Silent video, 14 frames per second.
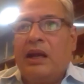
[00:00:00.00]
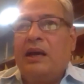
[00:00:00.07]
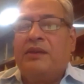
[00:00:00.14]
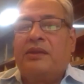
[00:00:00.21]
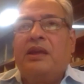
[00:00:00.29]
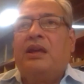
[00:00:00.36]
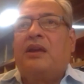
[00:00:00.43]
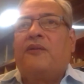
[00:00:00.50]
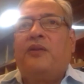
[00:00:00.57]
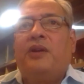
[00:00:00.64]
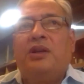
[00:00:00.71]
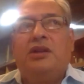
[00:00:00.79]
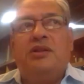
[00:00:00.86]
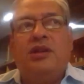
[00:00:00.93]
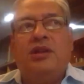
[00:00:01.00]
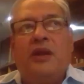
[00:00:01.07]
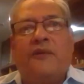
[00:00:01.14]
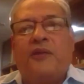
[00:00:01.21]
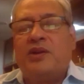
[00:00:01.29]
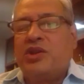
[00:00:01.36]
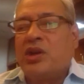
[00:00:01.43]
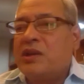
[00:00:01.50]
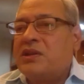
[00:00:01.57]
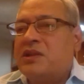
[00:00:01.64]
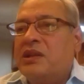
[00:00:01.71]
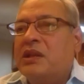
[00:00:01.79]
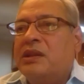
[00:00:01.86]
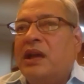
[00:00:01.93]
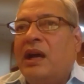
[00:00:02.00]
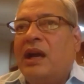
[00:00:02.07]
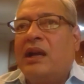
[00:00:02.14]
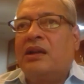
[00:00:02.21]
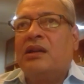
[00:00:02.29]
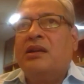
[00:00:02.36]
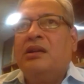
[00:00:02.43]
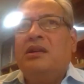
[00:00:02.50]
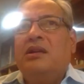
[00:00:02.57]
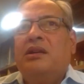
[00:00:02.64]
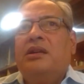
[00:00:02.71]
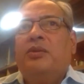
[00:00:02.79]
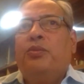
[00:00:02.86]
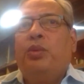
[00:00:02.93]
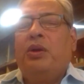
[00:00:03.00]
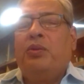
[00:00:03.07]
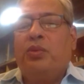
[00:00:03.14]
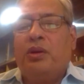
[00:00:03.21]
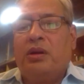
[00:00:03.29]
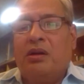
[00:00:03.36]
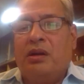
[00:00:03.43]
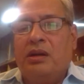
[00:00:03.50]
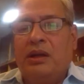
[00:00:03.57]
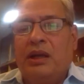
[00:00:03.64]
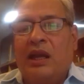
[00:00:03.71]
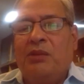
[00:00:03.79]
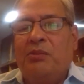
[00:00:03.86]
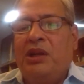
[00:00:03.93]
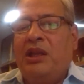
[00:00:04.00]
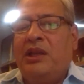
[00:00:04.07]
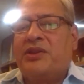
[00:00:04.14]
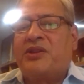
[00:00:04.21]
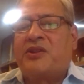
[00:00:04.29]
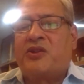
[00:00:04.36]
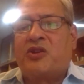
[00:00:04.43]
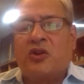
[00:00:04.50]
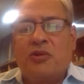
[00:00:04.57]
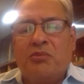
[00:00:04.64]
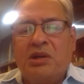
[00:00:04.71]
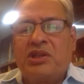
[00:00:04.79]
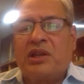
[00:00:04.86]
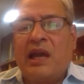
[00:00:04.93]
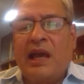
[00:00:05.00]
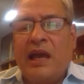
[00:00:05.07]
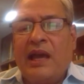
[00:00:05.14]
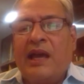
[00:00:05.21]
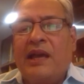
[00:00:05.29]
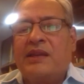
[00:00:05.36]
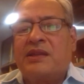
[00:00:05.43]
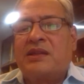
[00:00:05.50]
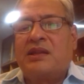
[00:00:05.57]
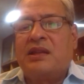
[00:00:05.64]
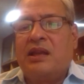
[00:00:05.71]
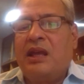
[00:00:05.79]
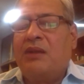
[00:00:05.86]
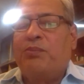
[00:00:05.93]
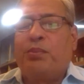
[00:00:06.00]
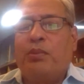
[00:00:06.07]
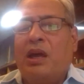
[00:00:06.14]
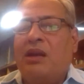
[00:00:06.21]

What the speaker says: I think if we just did that, we would eliminate so much angst. And